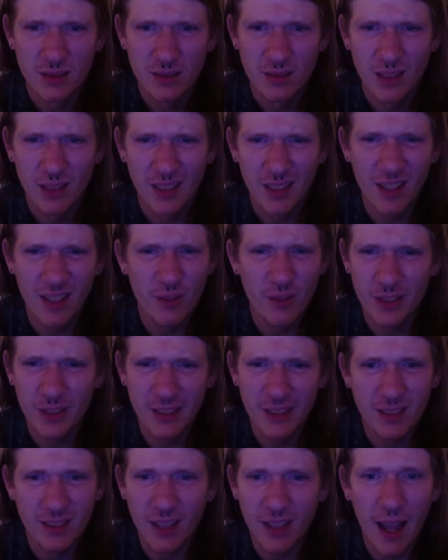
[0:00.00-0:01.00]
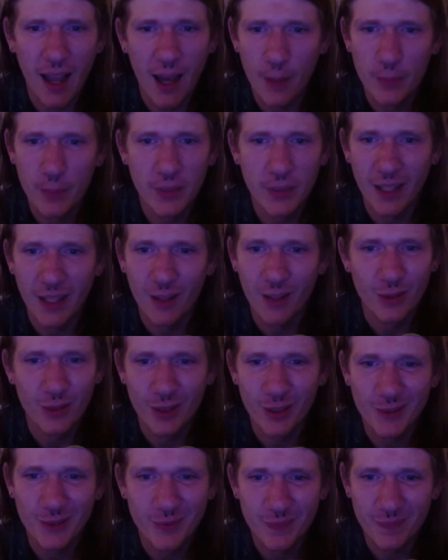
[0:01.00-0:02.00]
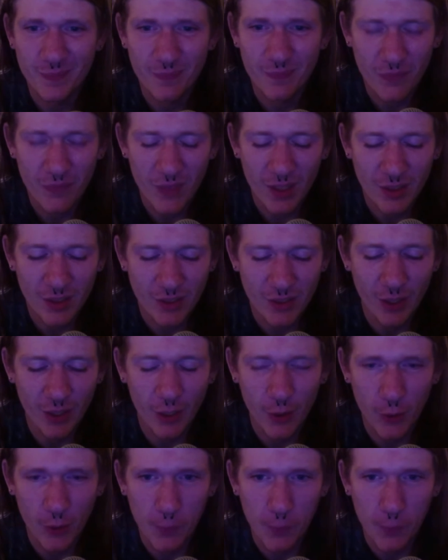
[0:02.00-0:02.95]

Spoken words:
It never needs to happen, ever. So